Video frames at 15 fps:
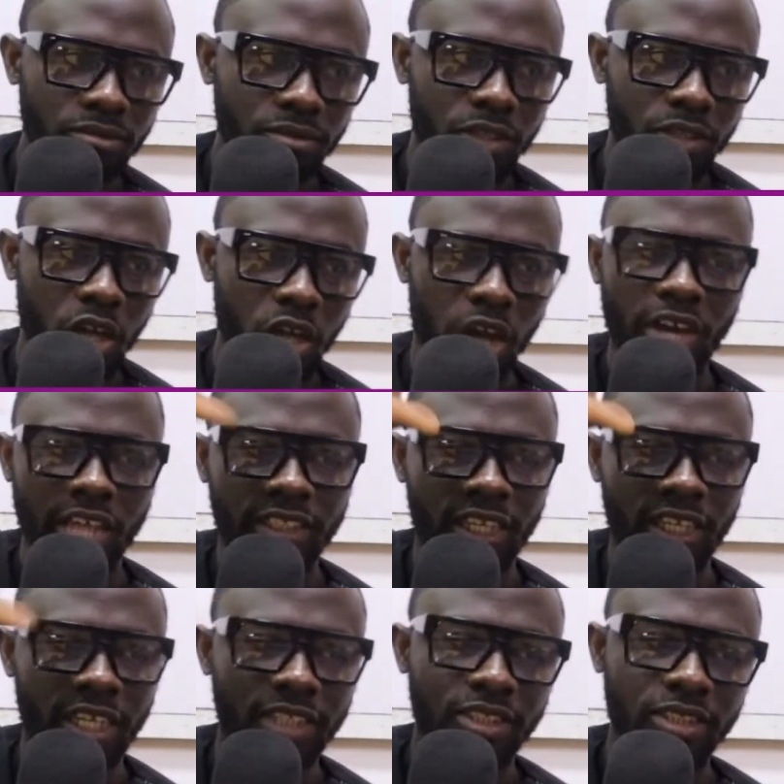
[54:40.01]
Are you getting
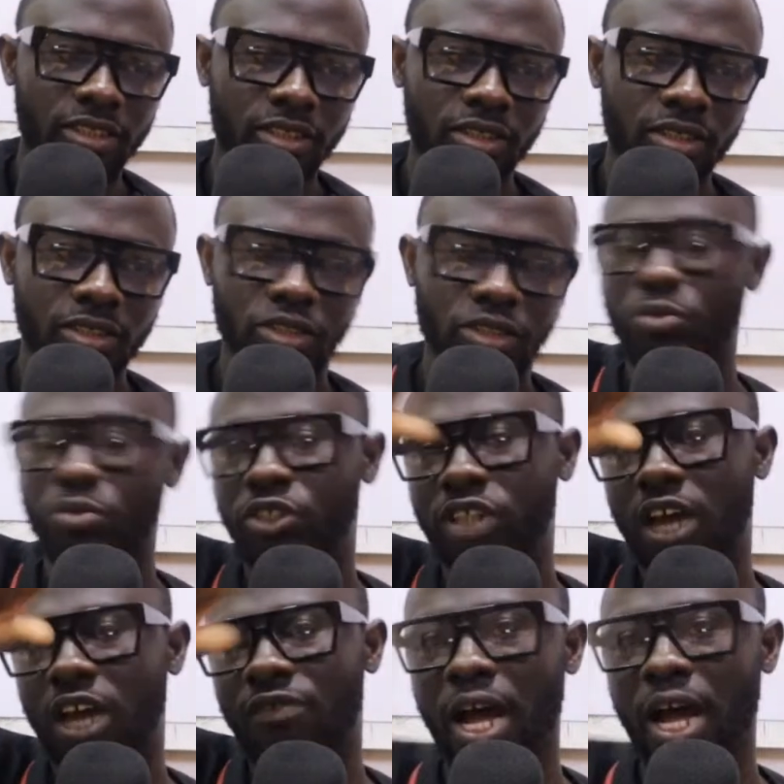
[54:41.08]
it? So,
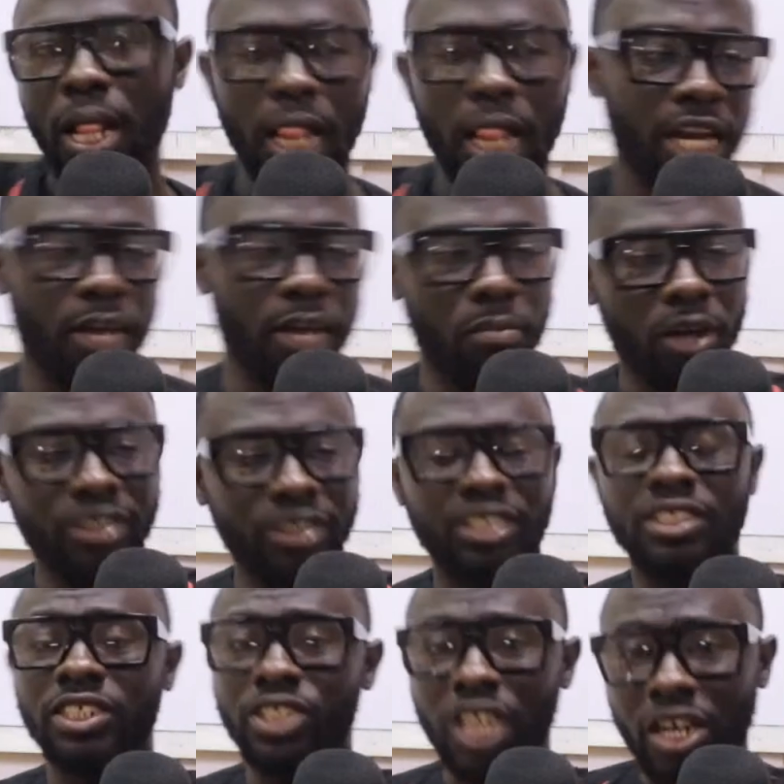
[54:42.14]
Mustafa, they bought it
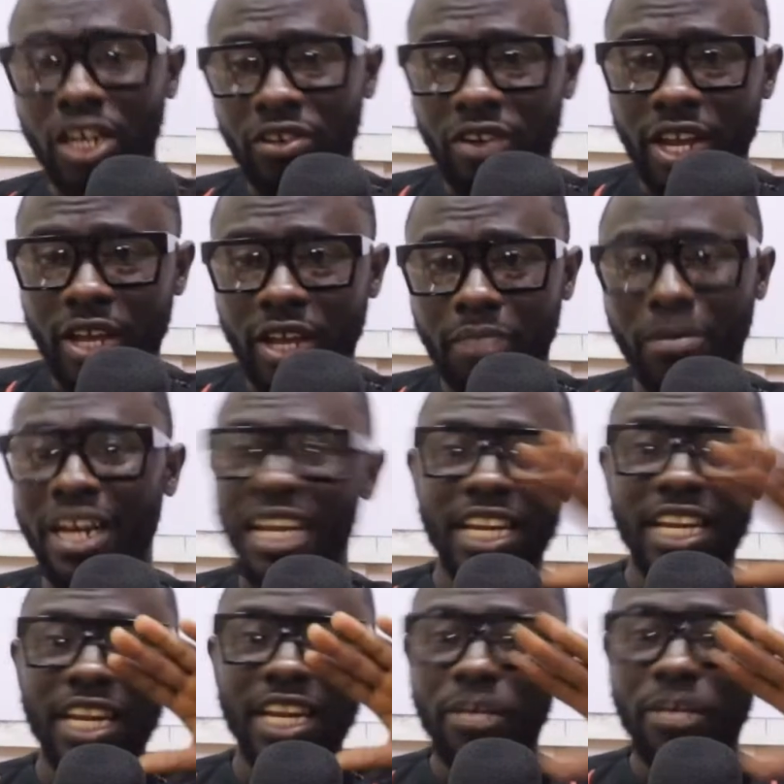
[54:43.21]
in January, but they
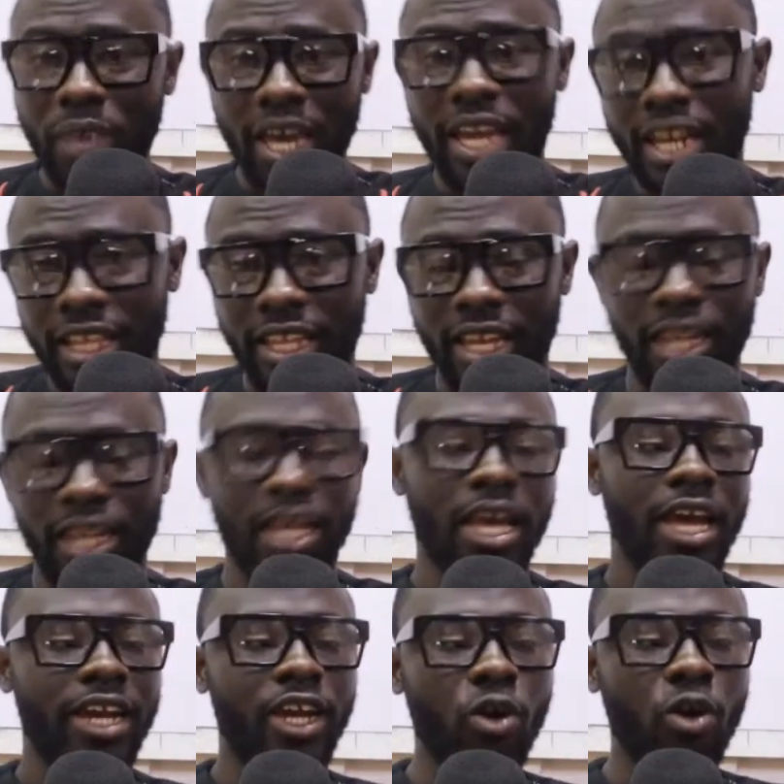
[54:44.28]
didn't pay anything.
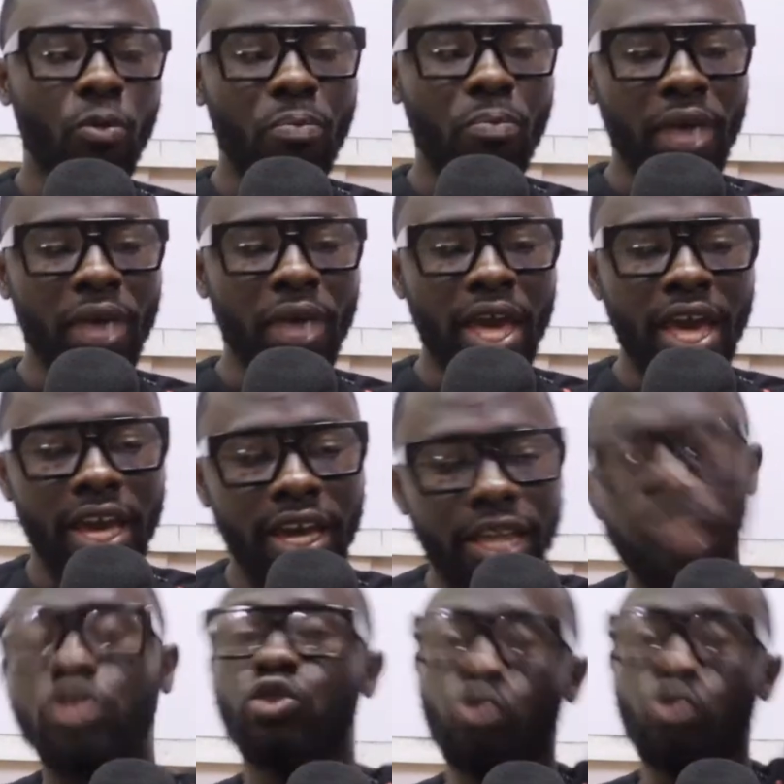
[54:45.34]
They will pay in
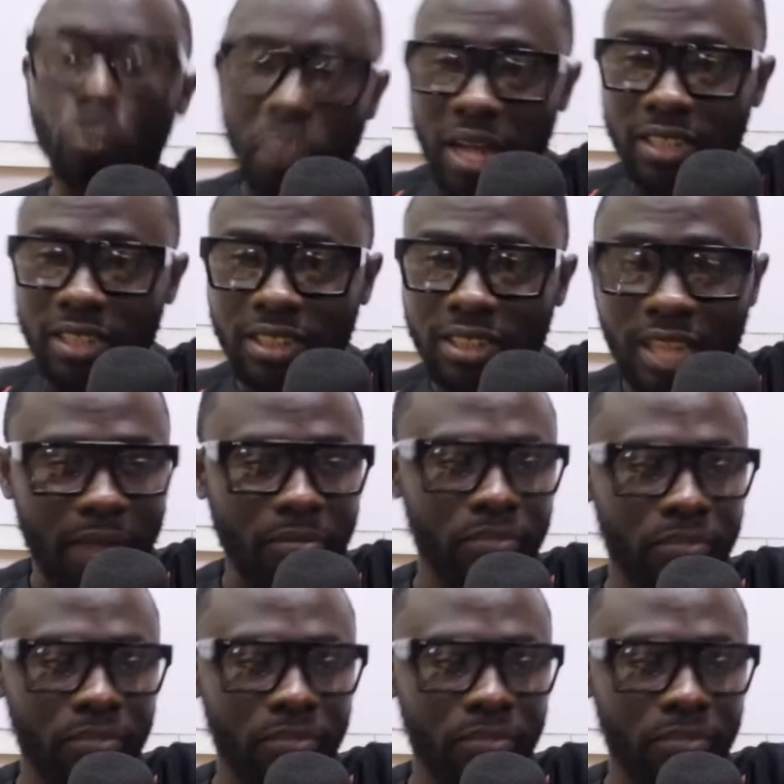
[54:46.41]
two months' time.